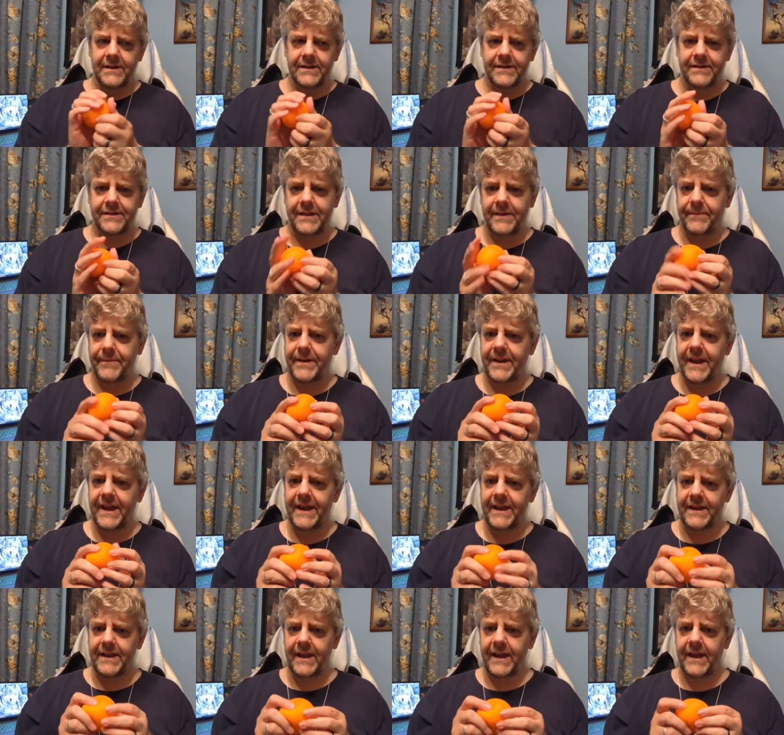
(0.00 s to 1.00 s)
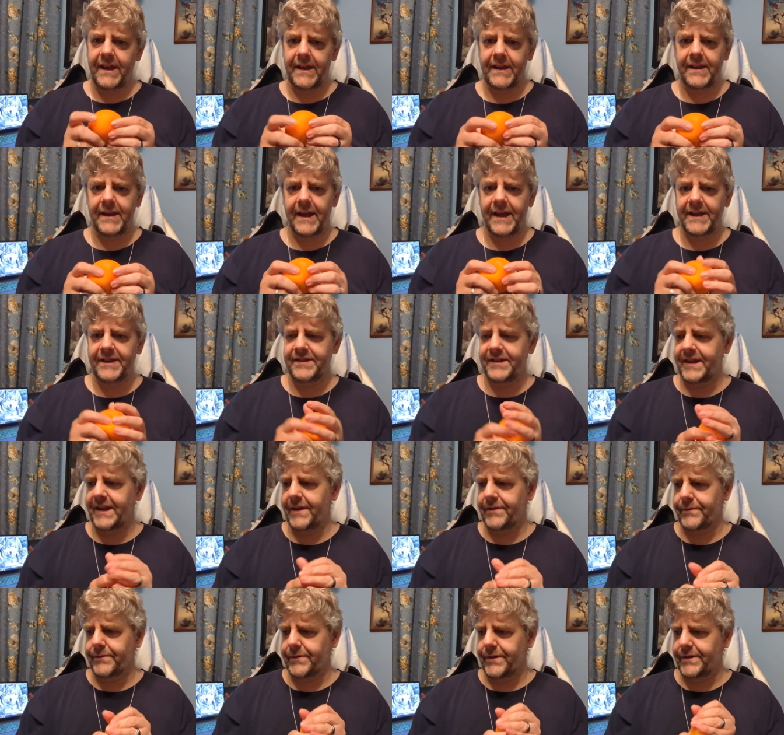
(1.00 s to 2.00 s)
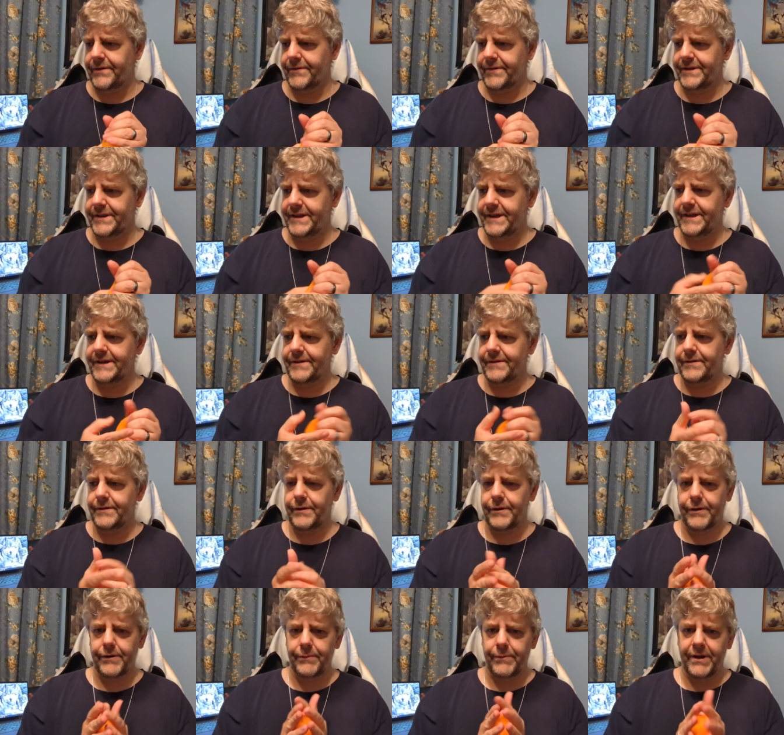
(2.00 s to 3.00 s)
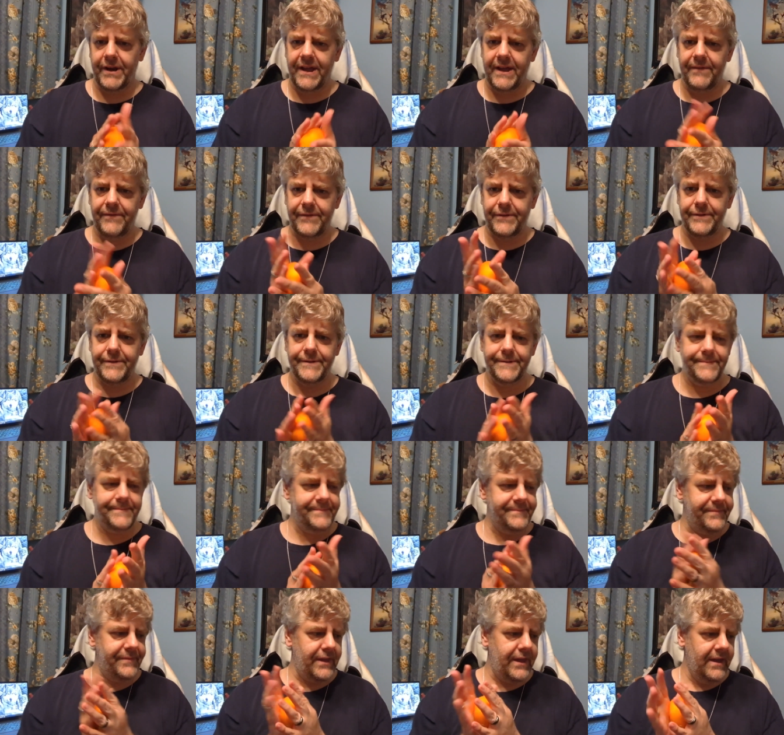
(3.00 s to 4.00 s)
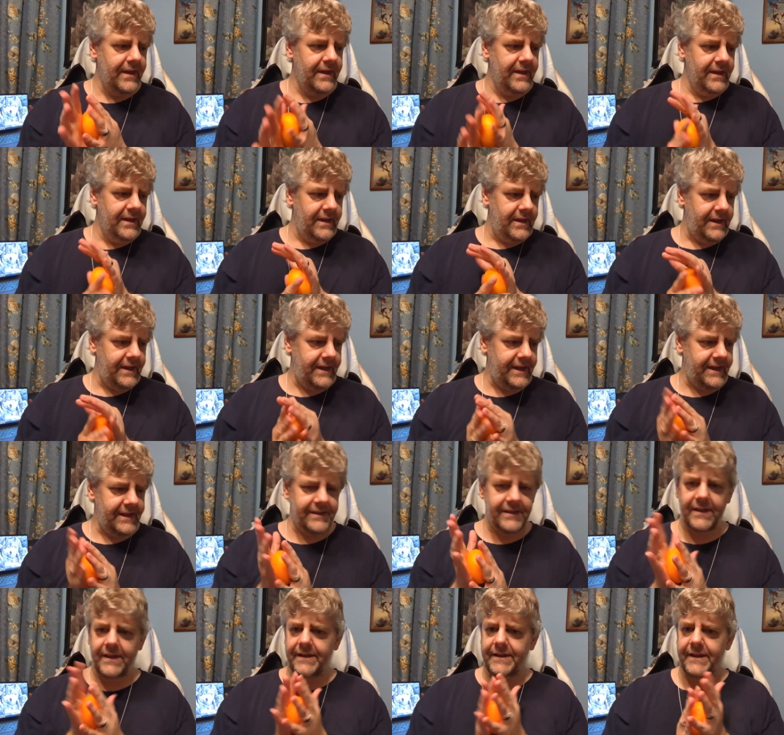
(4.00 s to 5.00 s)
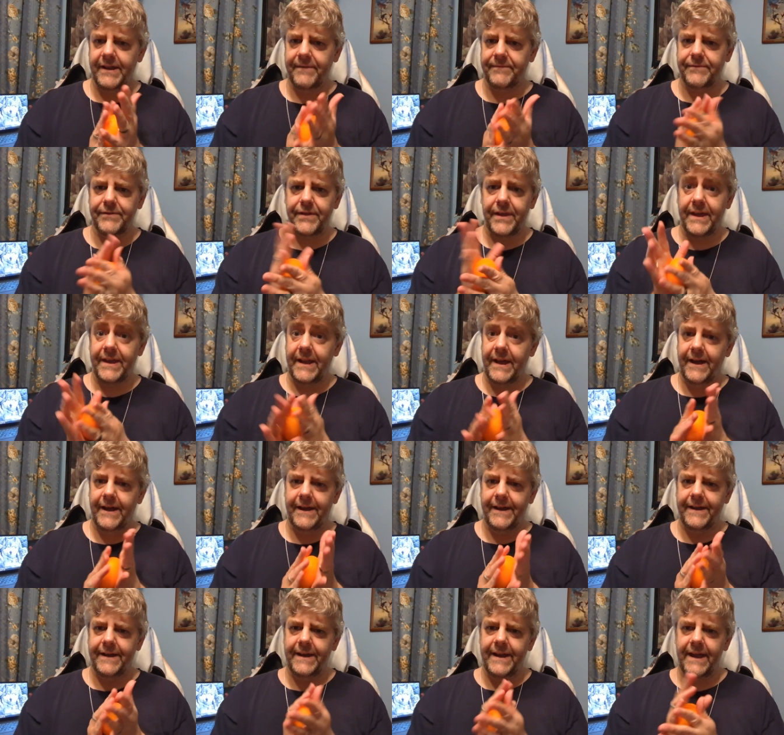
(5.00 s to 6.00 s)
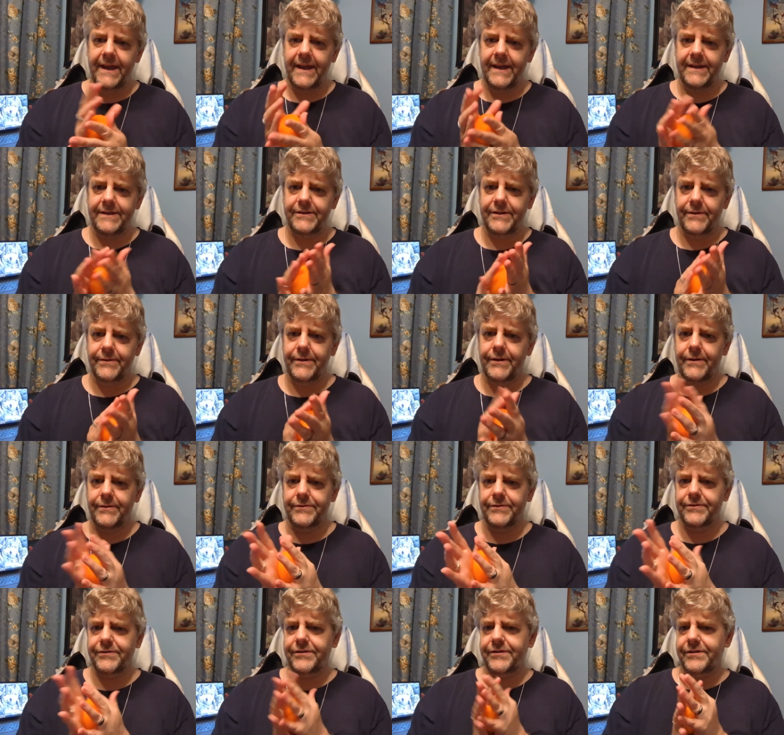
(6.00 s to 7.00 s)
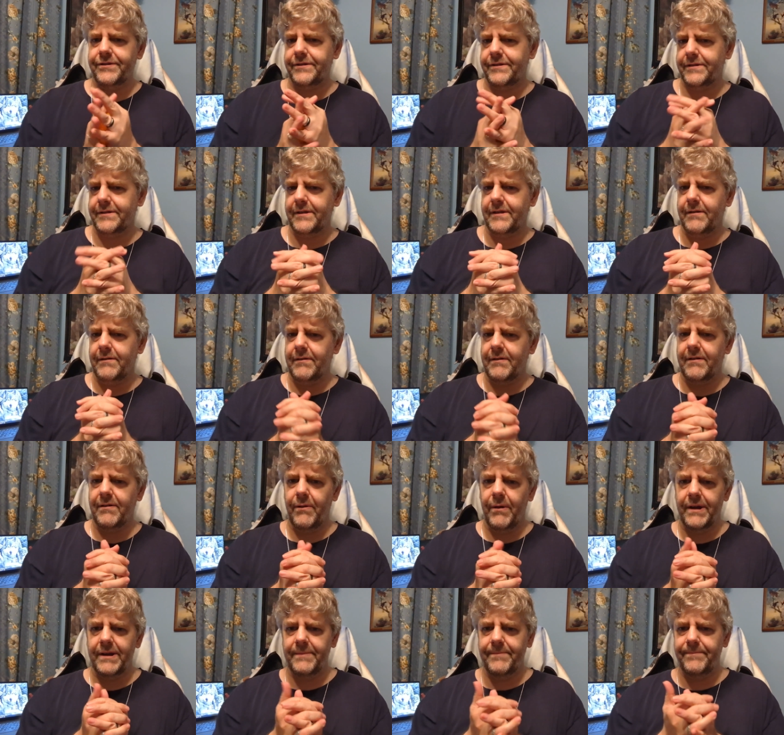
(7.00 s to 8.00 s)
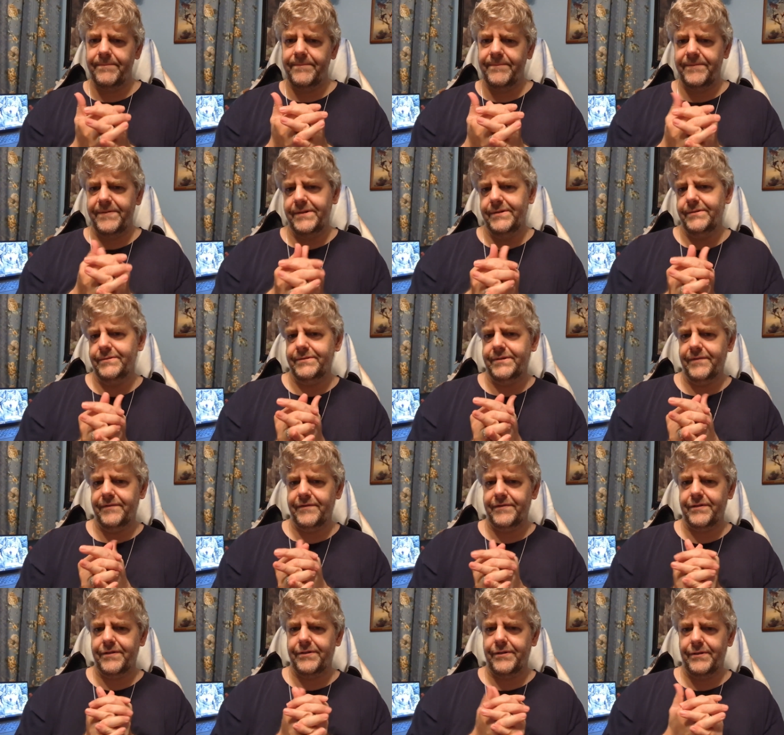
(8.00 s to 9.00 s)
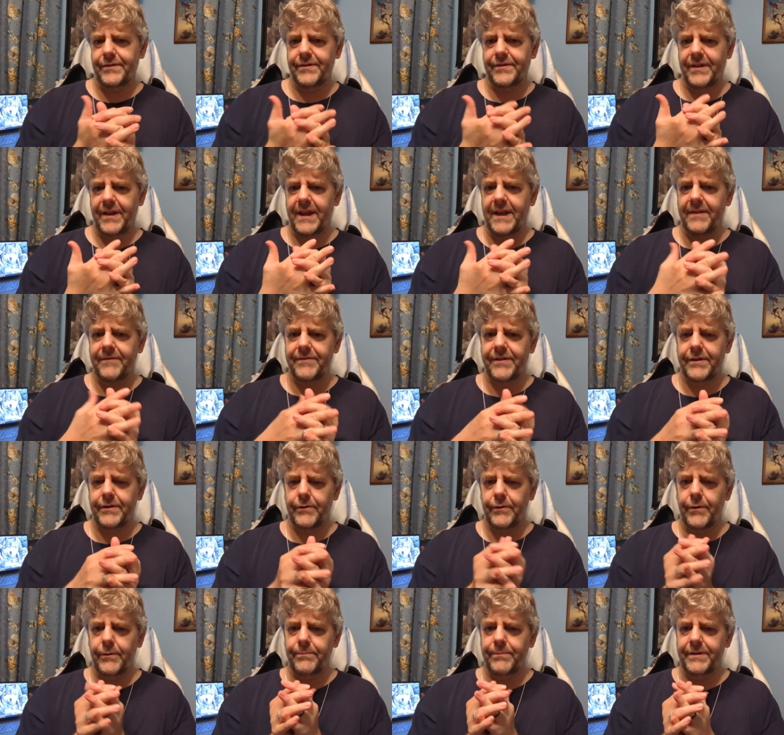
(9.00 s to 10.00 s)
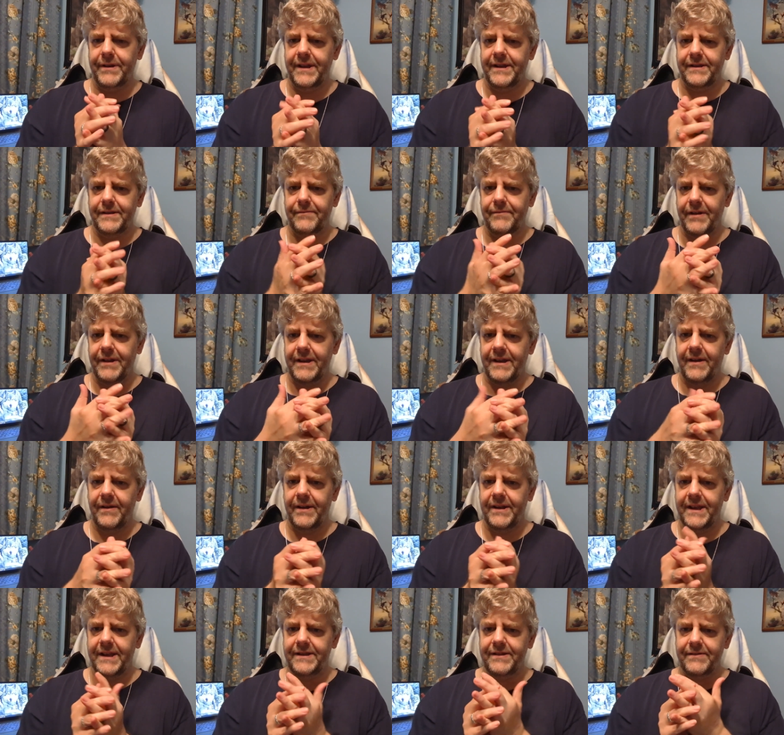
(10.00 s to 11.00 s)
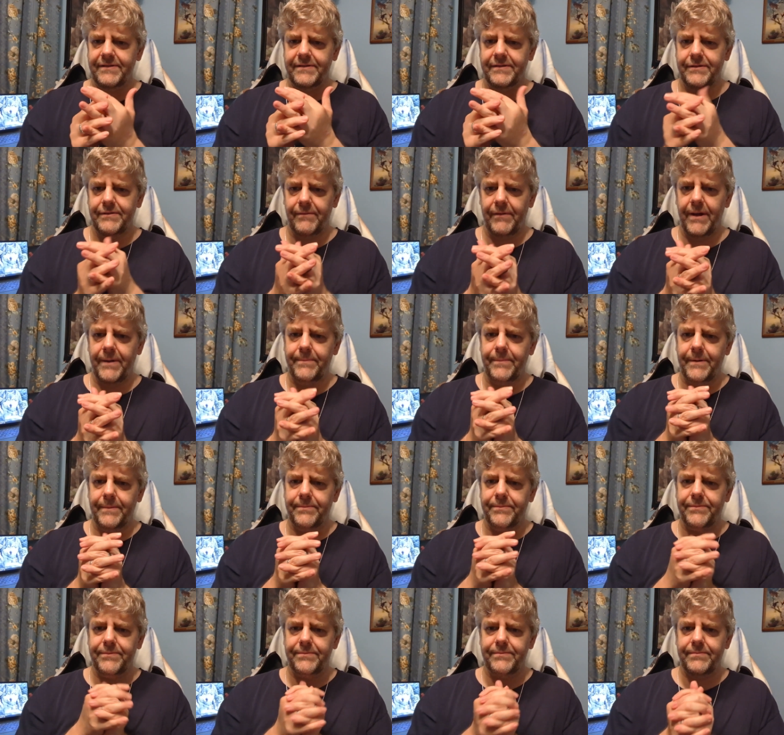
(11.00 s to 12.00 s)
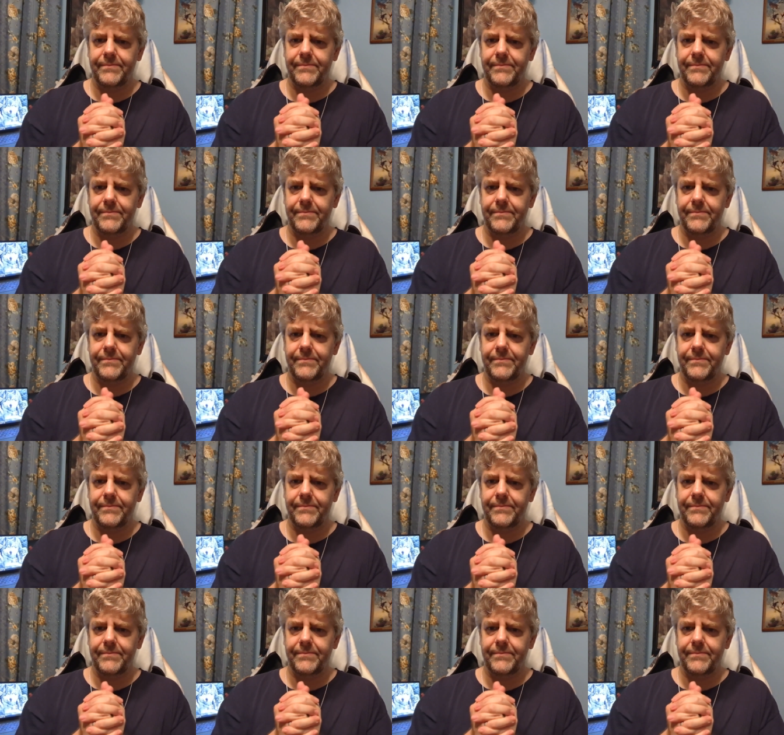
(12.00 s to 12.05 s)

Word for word: seven, eight, and nine together later in the year or what have you. And then after that, I don't know. There's quite a few different stories I have that are open ended right now. I need to, to wrap up.